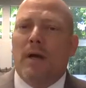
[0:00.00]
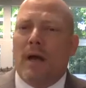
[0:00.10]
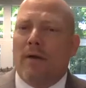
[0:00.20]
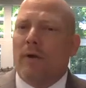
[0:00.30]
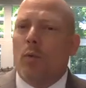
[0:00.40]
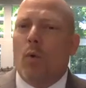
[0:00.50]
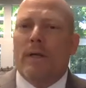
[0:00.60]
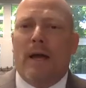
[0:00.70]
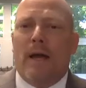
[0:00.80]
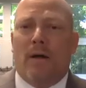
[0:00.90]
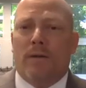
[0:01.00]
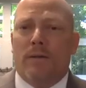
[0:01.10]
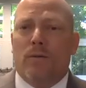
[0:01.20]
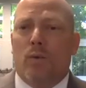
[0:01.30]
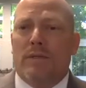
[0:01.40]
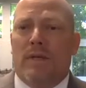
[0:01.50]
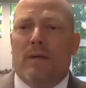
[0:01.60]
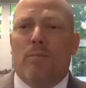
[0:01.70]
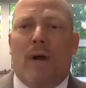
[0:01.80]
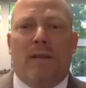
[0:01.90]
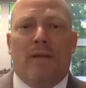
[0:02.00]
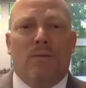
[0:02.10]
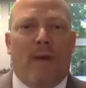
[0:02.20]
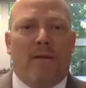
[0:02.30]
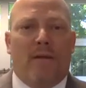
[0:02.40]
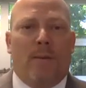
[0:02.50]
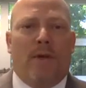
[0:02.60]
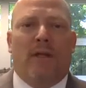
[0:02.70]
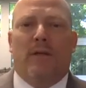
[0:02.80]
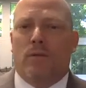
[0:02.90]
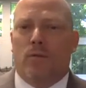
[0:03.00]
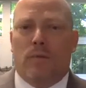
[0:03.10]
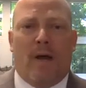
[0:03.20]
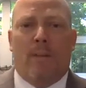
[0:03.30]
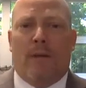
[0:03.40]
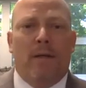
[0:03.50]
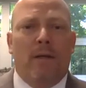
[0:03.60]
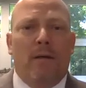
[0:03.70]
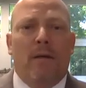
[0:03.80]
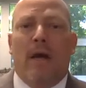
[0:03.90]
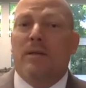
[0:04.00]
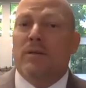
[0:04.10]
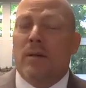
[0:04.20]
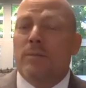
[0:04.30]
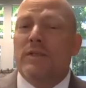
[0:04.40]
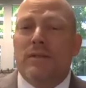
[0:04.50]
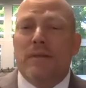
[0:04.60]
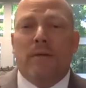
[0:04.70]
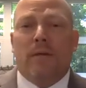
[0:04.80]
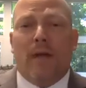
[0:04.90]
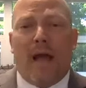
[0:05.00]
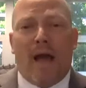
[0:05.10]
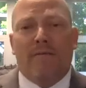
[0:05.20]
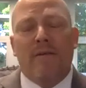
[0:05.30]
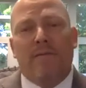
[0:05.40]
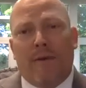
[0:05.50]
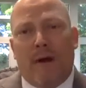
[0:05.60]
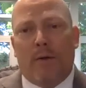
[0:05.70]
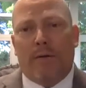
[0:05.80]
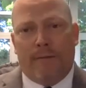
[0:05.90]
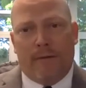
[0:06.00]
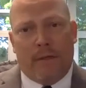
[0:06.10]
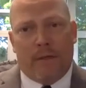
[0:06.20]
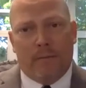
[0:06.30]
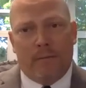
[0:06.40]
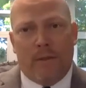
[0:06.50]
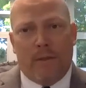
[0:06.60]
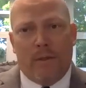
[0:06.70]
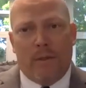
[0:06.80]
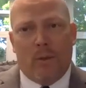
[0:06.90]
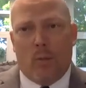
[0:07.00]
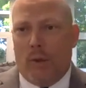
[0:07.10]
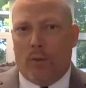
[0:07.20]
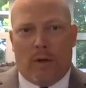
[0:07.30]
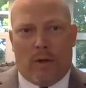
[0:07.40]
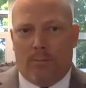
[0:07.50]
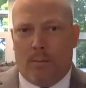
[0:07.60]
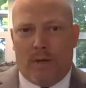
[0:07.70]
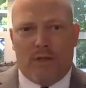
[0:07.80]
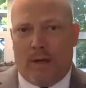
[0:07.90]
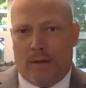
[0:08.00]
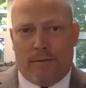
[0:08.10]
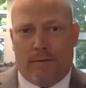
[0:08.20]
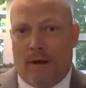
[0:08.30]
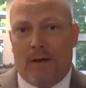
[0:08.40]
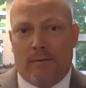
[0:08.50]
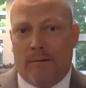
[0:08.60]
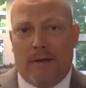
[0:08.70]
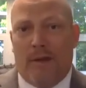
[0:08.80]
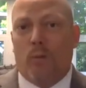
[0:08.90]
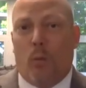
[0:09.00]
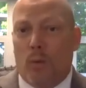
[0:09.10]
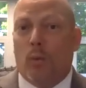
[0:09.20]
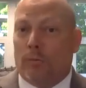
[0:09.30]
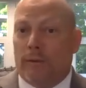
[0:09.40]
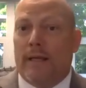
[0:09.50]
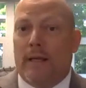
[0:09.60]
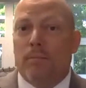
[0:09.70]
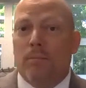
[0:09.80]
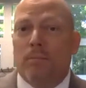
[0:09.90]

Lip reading: Everyone else was hit by this pandemic like a tsunami, and some still haven't found their footing. We were on much higher ground and we were ready.